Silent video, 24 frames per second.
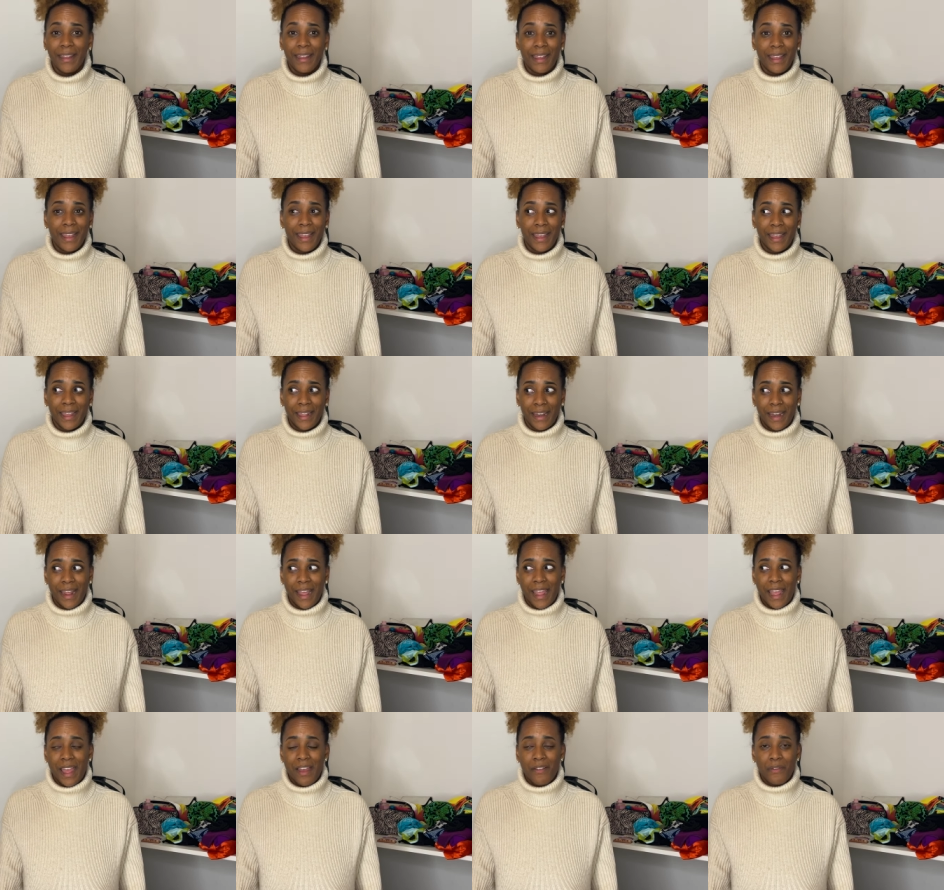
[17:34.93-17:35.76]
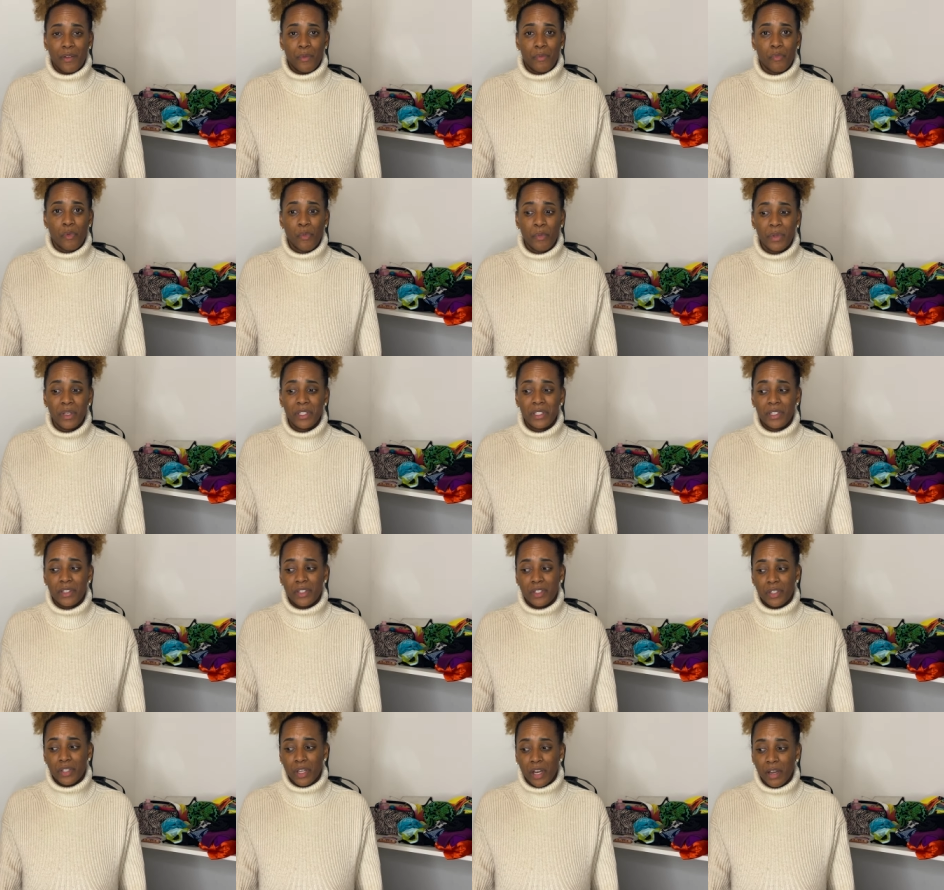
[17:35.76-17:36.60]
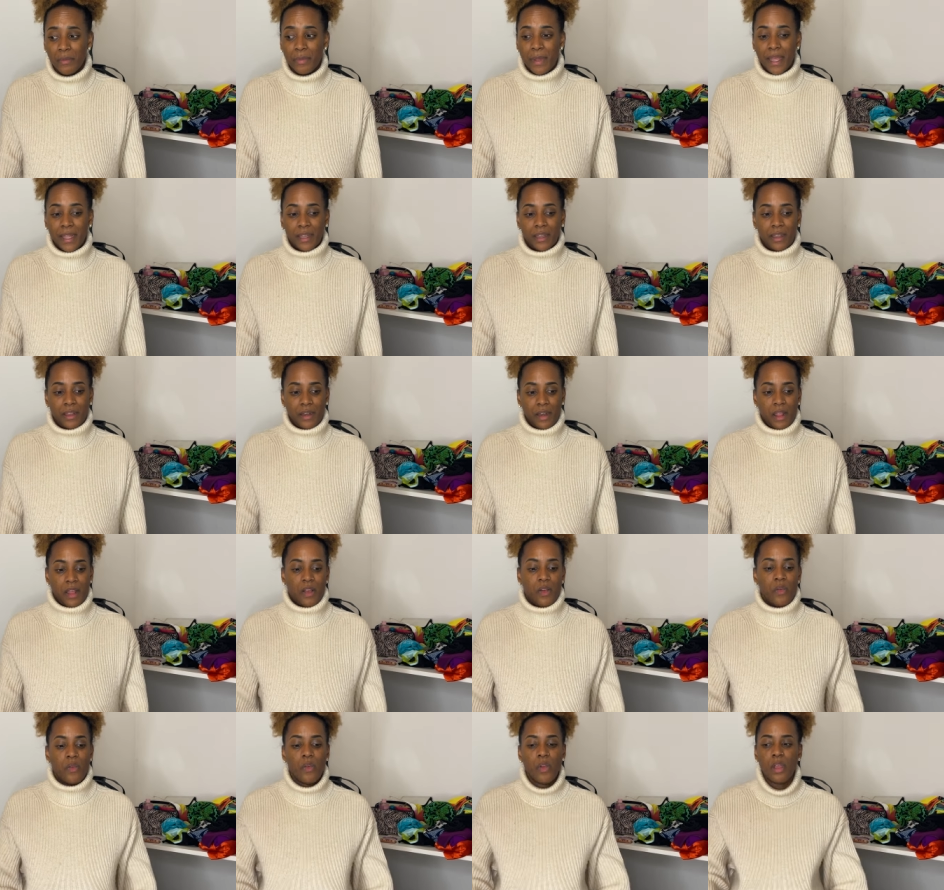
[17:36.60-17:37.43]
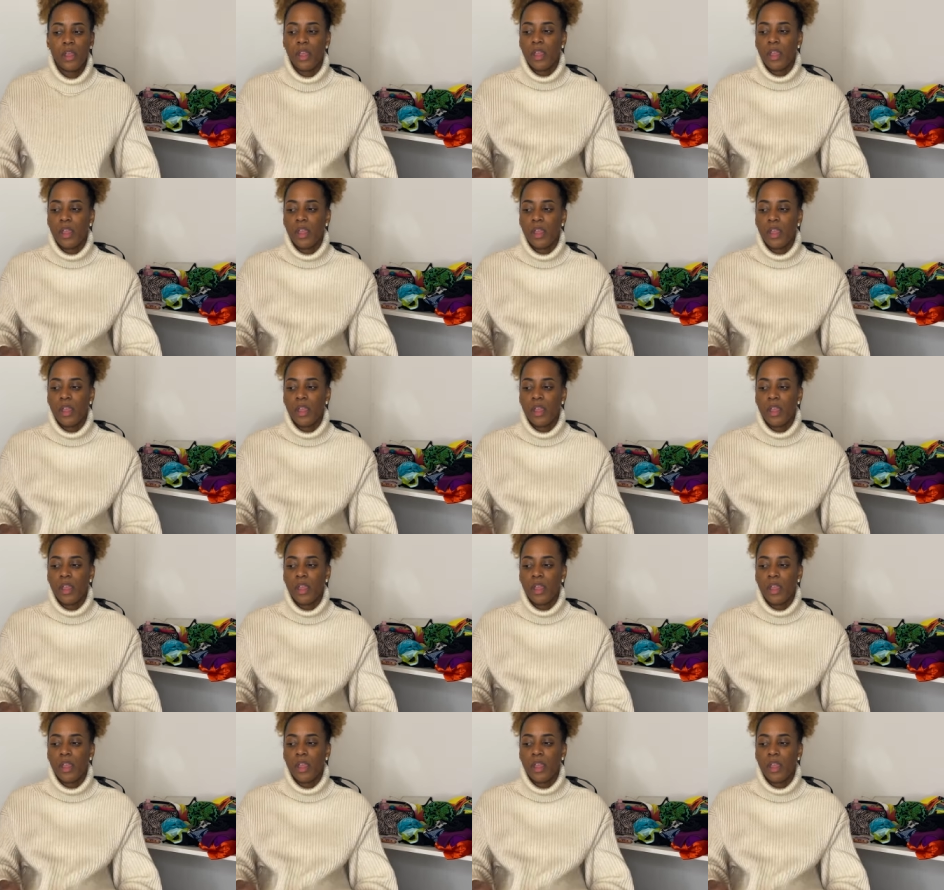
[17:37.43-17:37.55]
And I have a moment to start packing now.